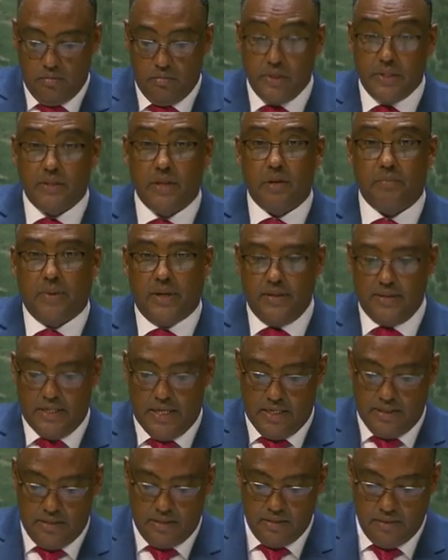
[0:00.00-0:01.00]
Mr.
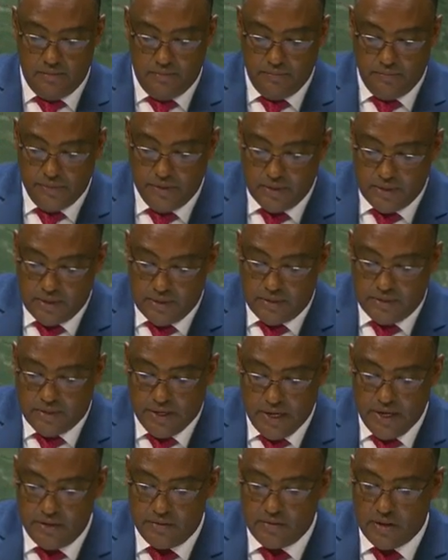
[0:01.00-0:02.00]
President,
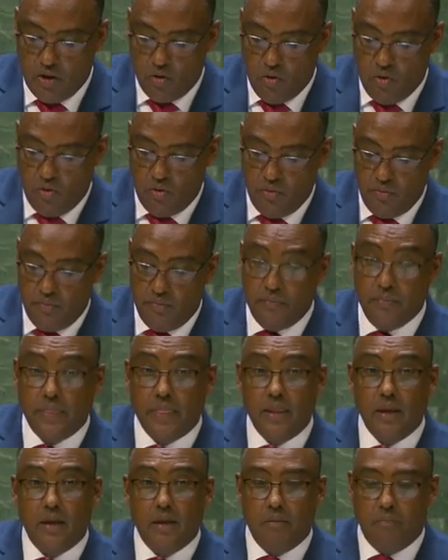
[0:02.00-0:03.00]
3 years ago,
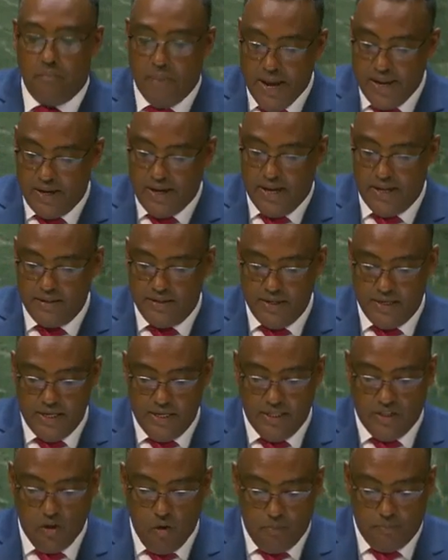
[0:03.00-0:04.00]
my country,
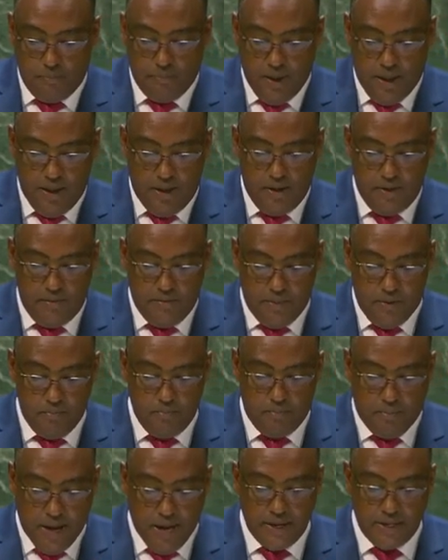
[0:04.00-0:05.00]
Ethiopia,
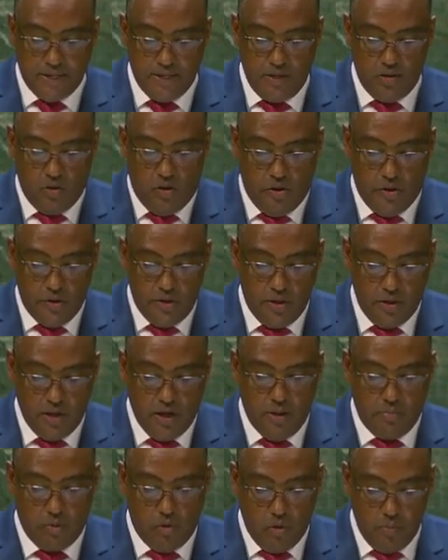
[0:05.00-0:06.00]
embarked on
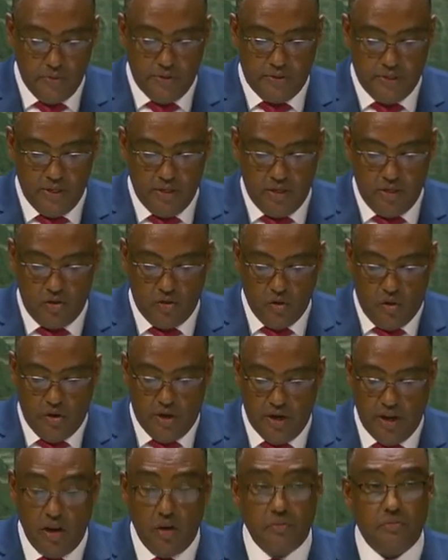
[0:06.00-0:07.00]
a promising
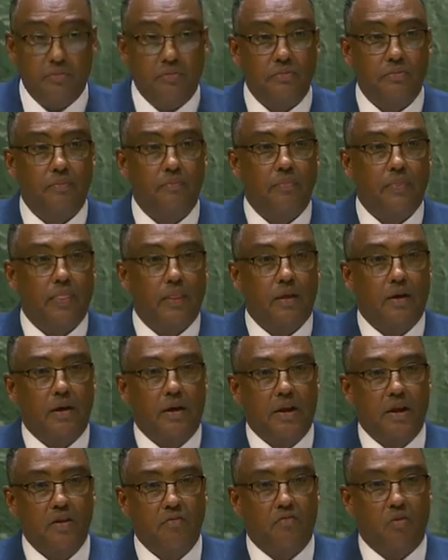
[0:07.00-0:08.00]
journey of
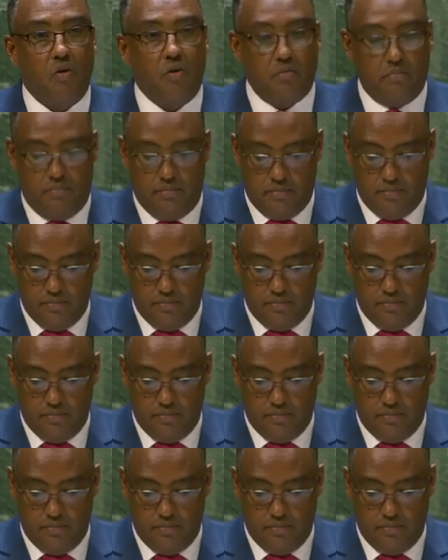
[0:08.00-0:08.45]
reform.